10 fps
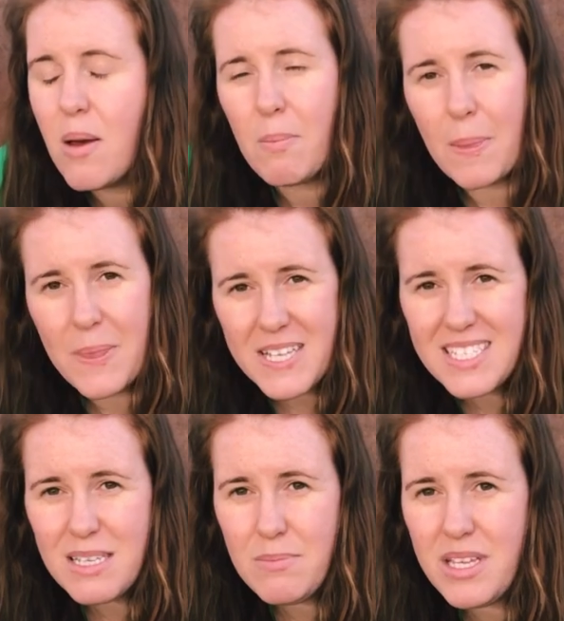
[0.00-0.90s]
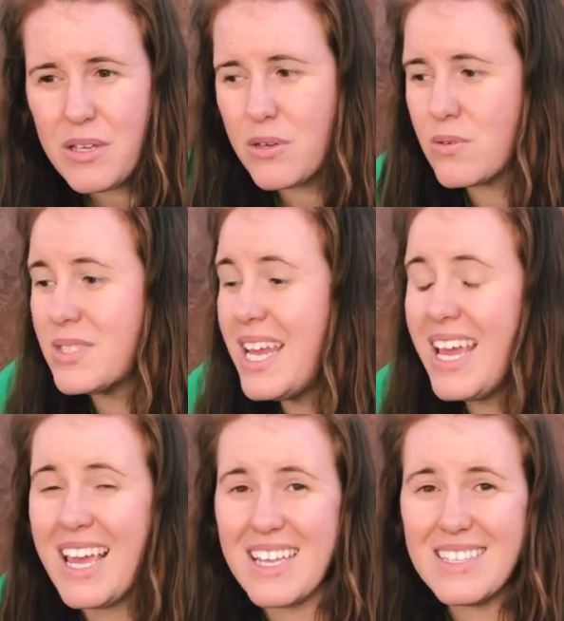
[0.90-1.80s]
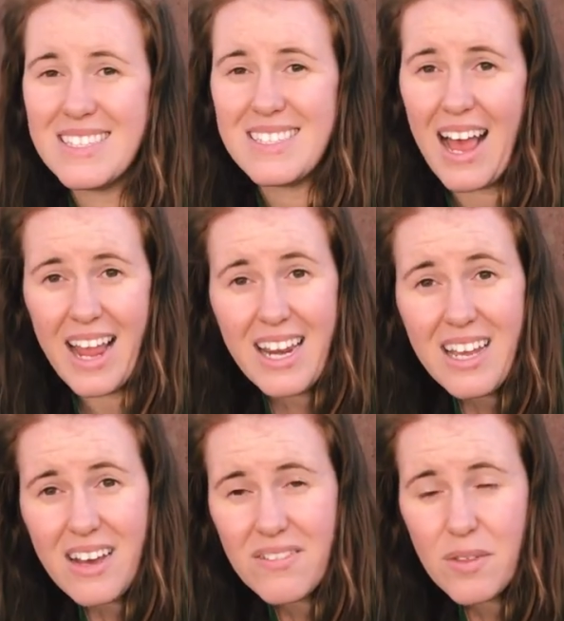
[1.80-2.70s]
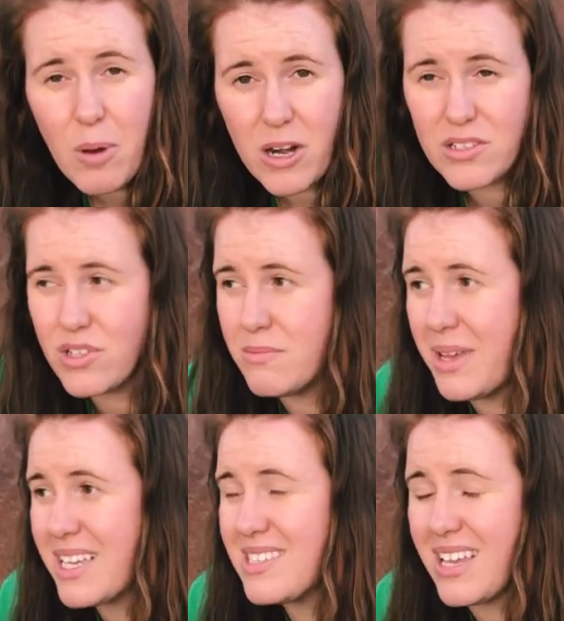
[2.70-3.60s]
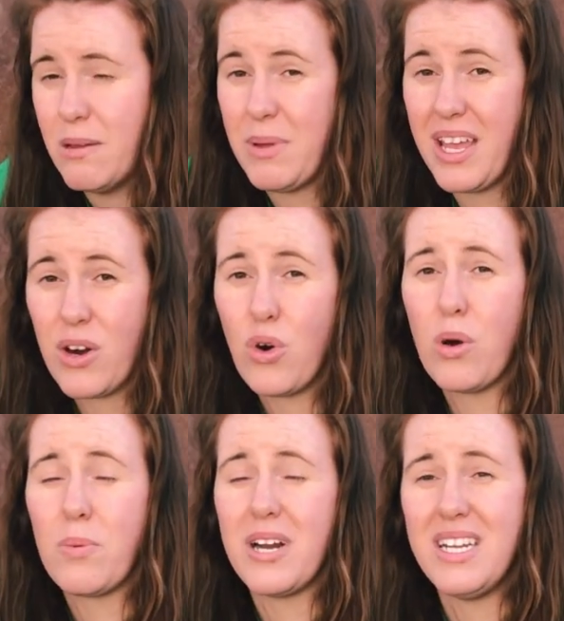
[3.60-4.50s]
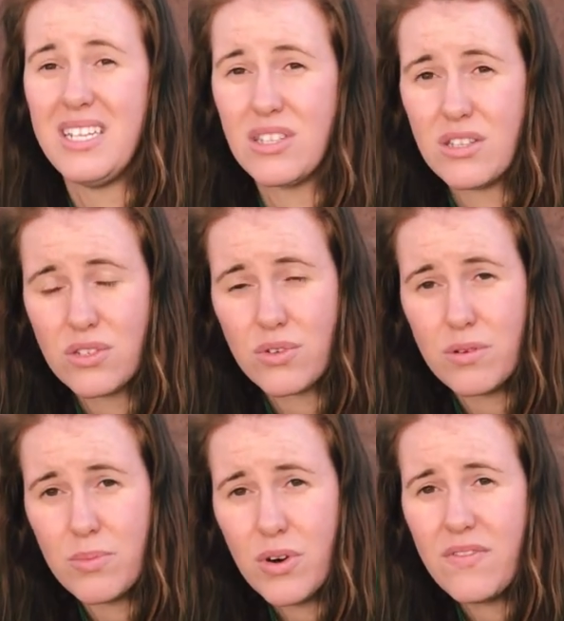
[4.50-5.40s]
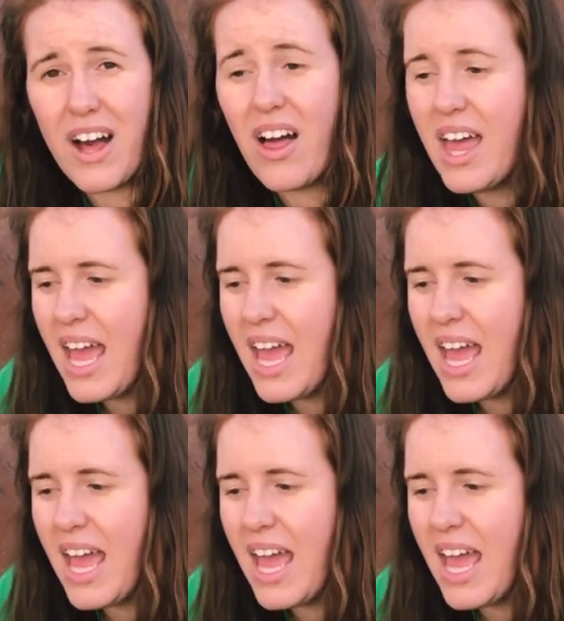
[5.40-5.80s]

But this can be used inside of the plank soil mix. It can be incorporated into the soil profile.